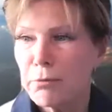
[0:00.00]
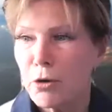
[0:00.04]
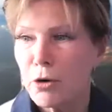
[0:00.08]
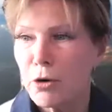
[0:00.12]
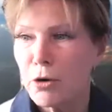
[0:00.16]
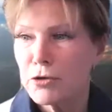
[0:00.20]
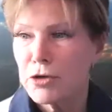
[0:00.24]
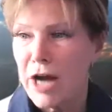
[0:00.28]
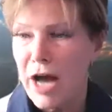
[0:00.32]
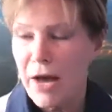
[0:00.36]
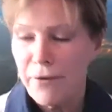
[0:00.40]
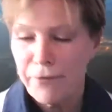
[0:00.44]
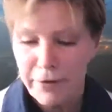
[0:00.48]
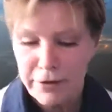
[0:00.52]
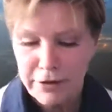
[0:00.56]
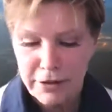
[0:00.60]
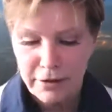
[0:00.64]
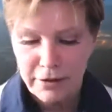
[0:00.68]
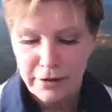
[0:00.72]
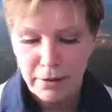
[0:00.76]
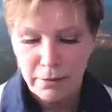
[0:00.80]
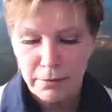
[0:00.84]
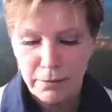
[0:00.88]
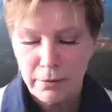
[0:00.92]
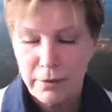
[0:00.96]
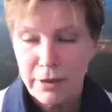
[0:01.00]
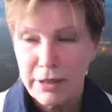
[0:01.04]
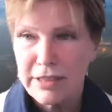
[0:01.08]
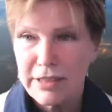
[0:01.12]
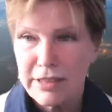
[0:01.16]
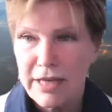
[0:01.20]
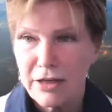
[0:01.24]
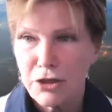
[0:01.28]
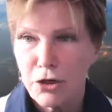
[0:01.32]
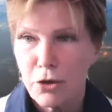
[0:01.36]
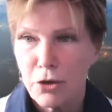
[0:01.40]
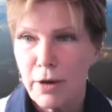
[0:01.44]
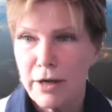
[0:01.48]
more traffic to them? Is
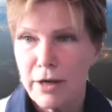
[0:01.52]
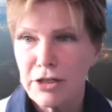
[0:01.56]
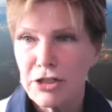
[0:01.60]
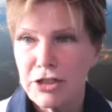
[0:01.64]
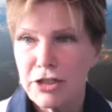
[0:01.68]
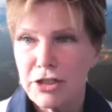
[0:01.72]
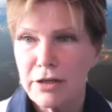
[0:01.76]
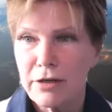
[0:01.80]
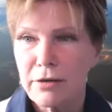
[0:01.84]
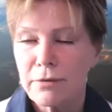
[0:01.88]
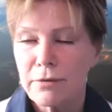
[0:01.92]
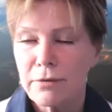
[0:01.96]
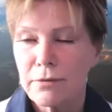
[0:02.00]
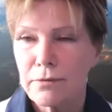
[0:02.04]
that your question?